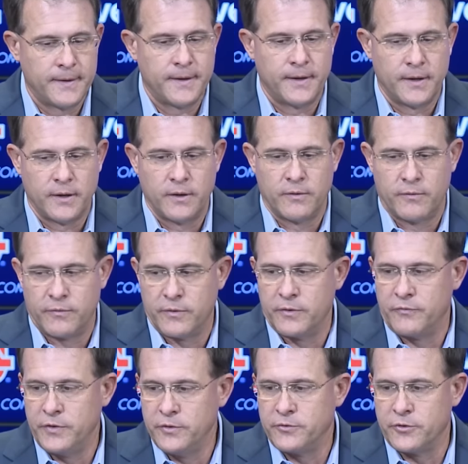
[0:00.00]

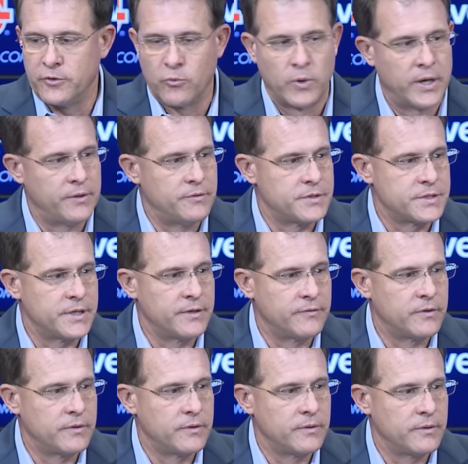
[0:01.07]
the future at wide
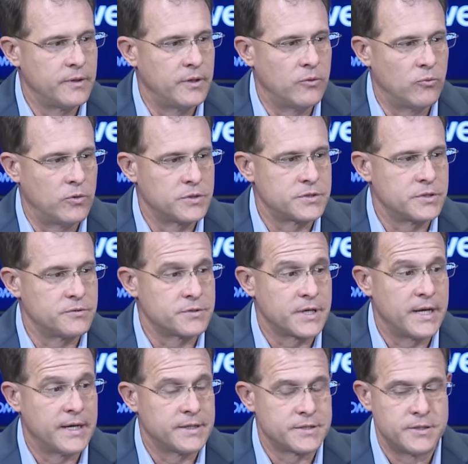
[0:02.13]
receiver. You know, once those
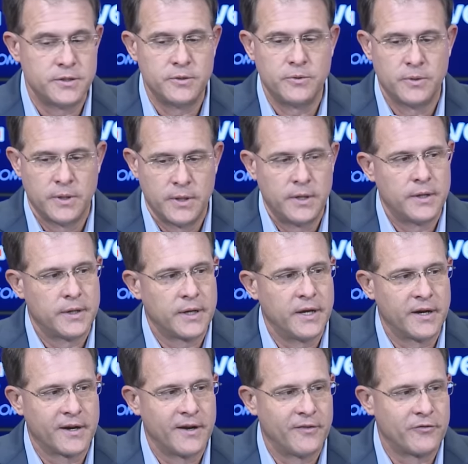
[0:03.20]
guys do
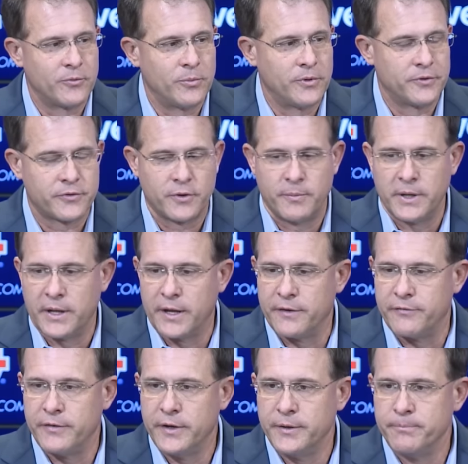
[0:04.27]
get comfortable, it's going to be a lot
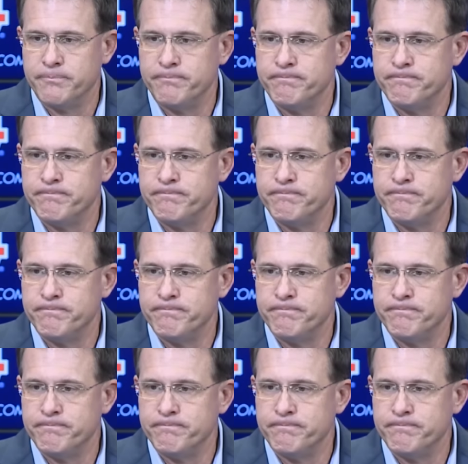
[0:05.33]
of fun.